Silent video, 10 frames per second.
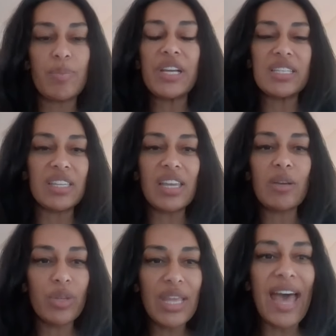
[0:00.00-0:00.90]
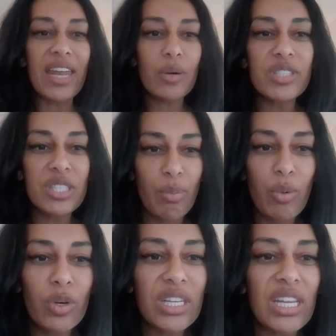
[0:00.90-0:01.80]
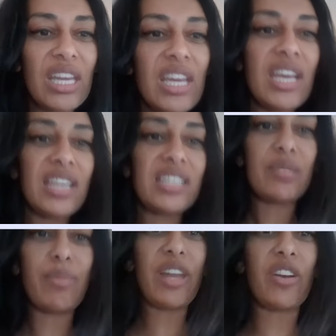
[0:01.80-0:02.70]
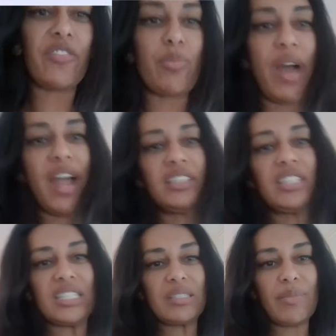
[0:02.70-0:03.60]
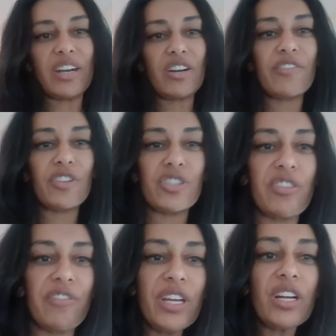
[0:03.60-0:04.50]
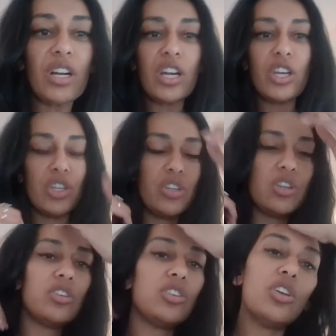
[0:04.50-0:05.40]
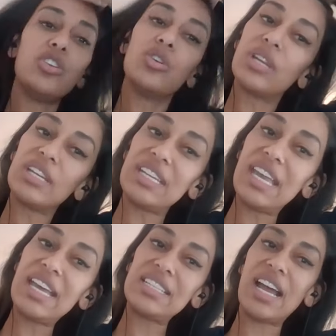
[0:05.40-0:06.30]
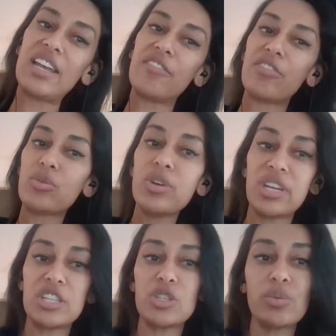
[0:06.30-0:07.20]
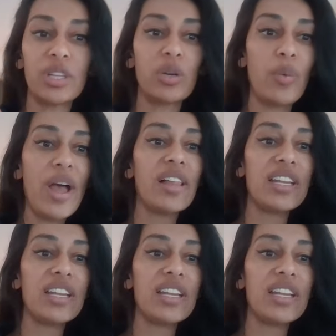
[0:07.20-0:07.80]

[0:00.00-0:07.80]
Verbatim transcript: Because like with adequate support, it doesn't matter if you're mild, it doesn't matter if you're severe, you can get kind of through it and do really well.